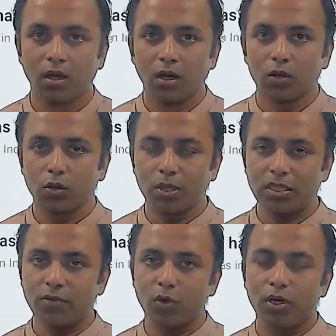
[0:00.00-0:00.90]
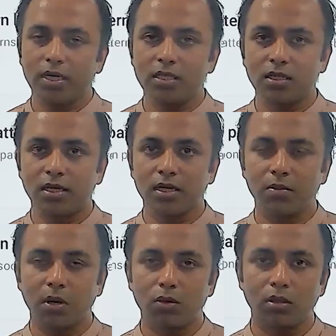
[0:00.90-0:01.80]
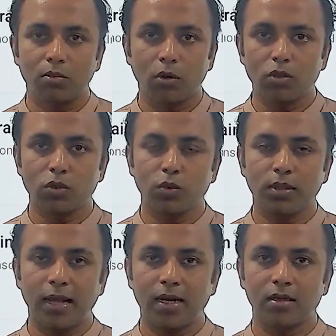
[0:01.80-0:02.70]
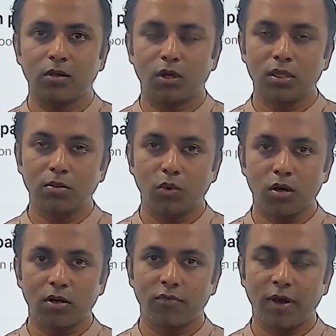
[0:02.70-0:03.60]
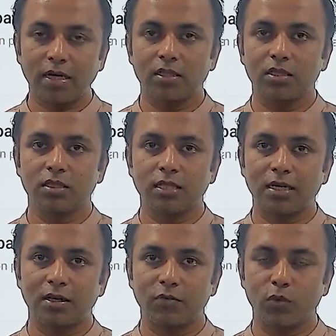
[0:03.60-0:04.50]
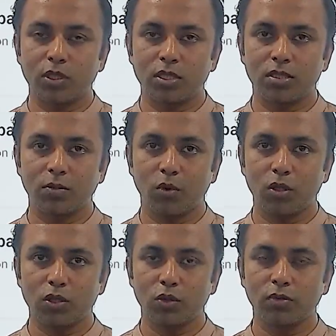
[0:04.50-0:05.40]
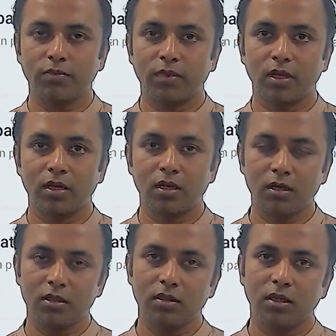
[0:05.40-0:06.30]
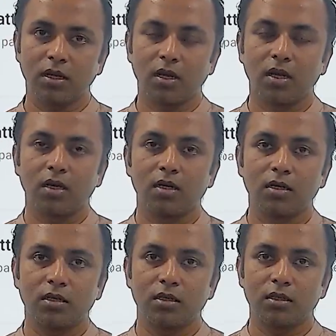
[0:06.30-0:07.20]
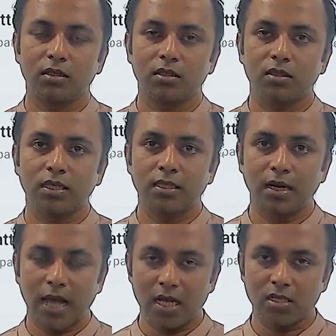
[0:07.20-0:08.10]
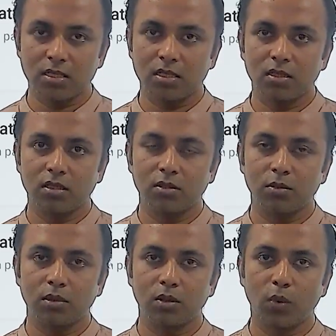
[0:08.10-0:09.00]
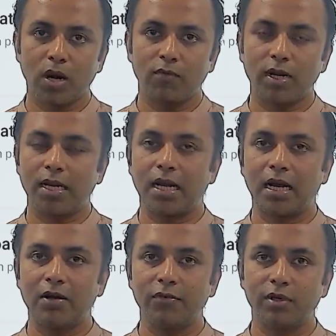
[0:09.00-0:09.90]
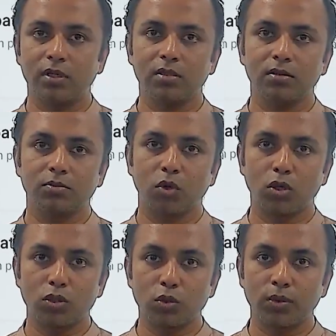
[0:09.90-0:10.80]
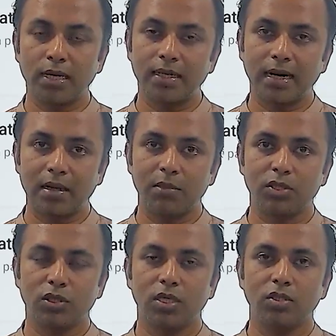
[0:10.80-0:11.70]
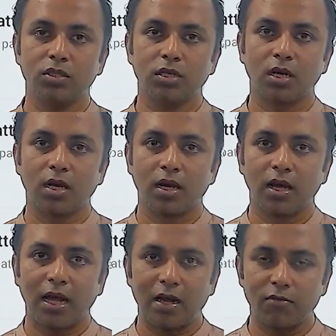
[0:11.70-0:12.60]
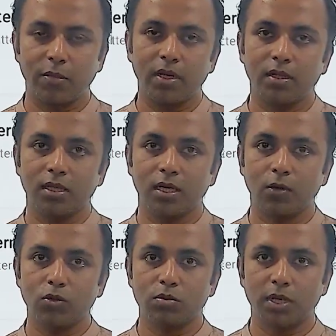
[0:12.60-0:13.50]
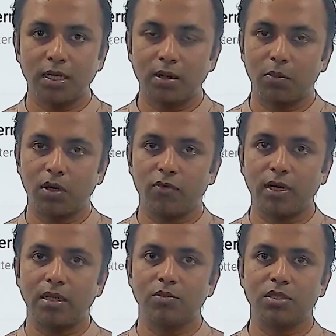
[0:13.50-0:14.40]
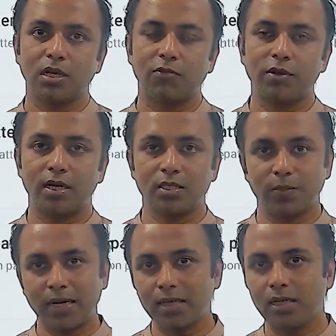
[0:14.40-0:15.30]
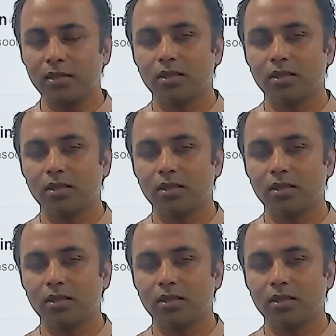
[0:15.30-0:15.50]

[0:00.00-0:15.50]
You must have already studied about the monsoon and all the important factors that influences the monsoon. Here, in the last 1.5 year, monsoon and climate change have been in the news many number of times, and we are expecting